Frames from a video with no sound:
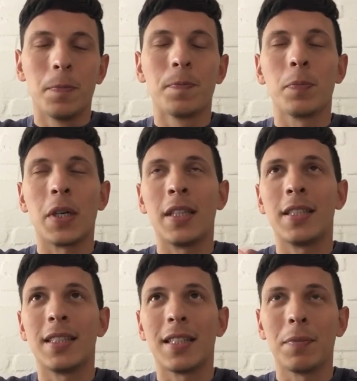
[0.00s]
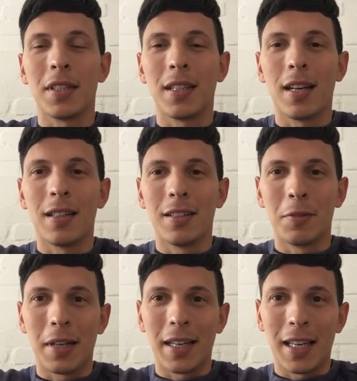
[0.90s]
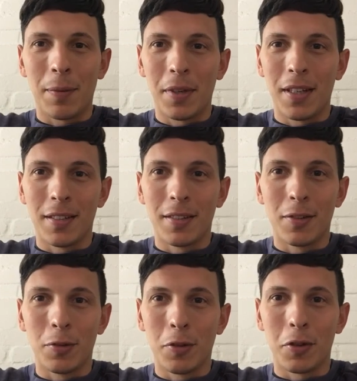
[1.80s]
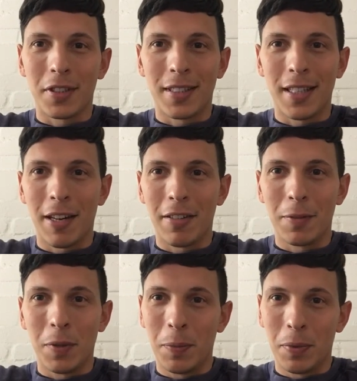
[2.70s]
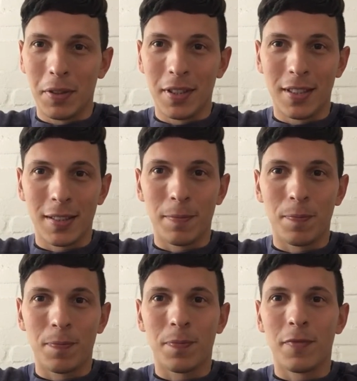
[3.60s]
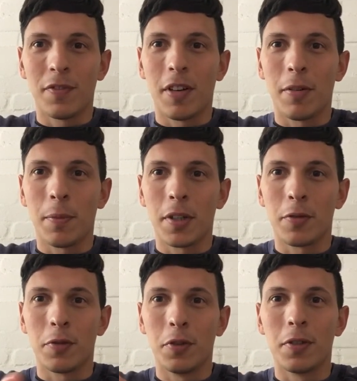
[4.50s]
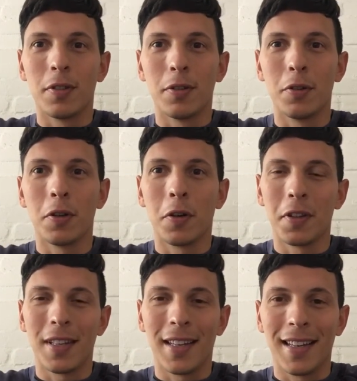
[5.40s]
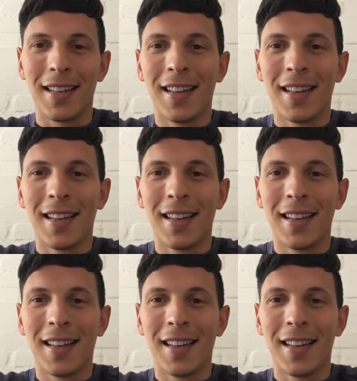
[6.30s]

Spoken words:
But this is something that I learned when I came here. Do not stare at people. It's very much rude. Do your own thing.